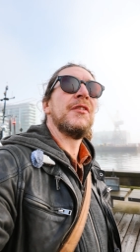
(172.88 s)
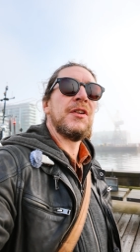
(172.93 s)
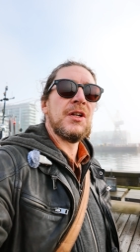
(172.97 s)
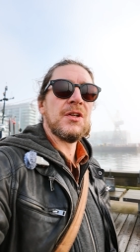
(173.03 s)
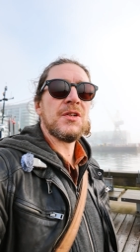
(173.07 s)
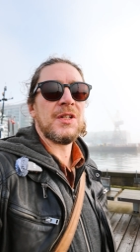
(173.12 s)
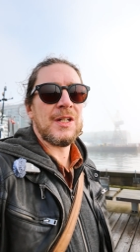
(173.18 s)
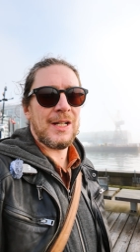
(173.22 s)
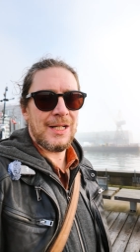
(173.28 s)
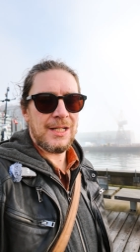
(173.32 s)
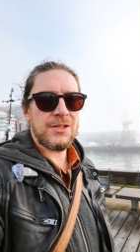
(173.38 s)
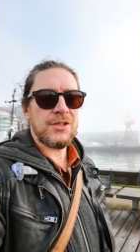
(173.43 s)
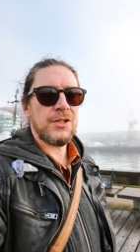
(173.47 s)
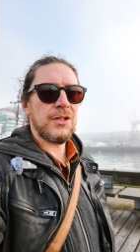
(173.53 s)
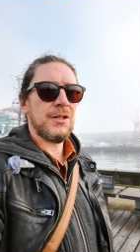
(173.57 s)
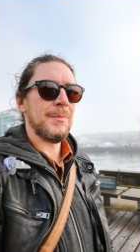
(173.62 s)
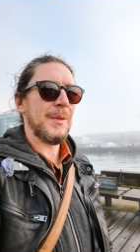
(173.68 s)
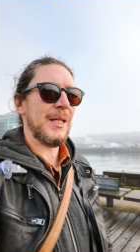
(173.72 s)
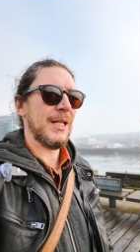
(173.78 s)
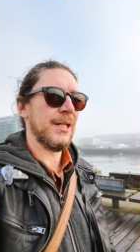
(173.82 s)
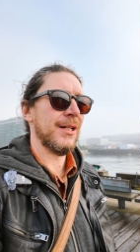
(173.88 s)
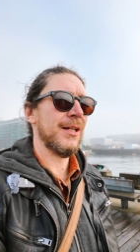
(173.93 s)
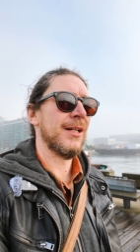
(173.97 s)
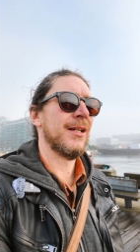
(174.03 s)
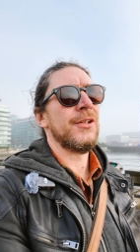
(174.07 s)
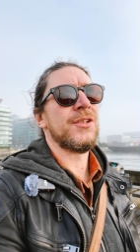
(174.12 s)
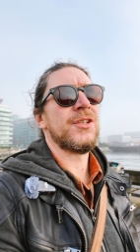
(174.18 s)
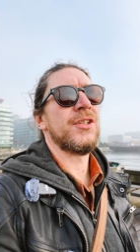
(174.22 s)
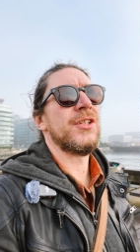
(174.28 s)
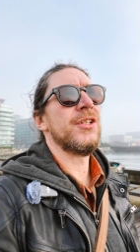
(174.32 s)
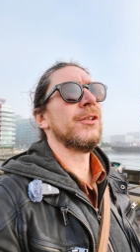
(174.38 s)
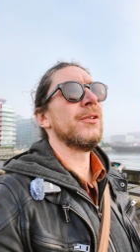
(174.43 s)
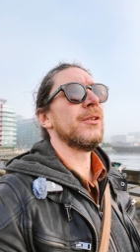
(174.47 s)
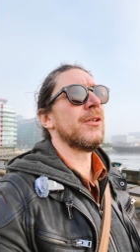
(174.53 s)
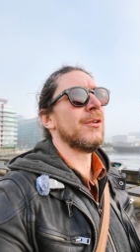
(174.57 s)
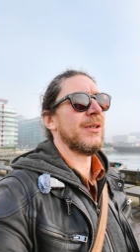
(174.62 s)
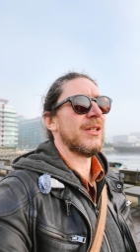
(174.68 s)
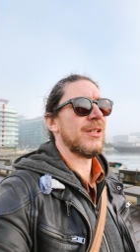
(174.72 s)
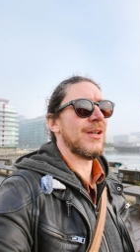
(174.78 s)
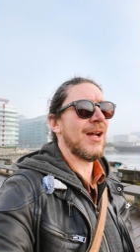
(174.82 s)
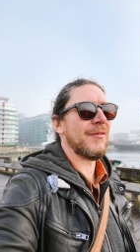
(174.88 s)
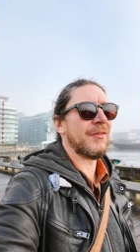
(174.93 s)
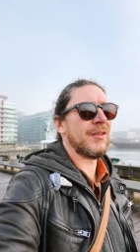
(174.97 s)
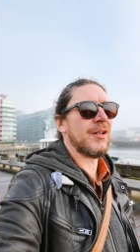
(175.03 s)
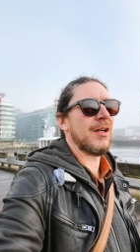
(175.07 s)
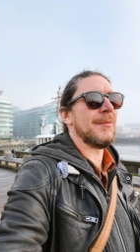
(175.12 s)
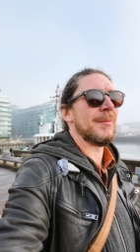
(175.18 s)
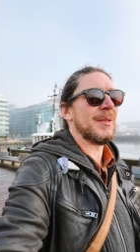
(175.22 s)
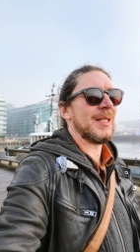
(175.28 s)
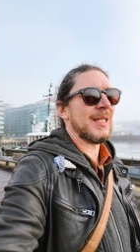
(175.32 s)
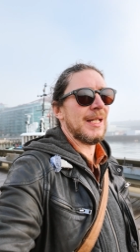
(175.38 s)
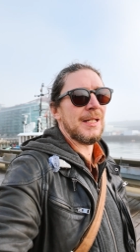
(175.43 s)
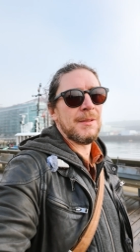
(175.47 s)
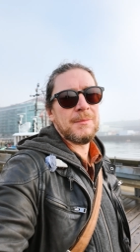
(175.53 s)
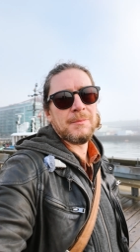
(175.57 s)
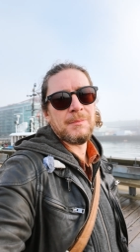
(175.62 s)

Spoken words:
If you're using an external meter, you're still going to have to compensate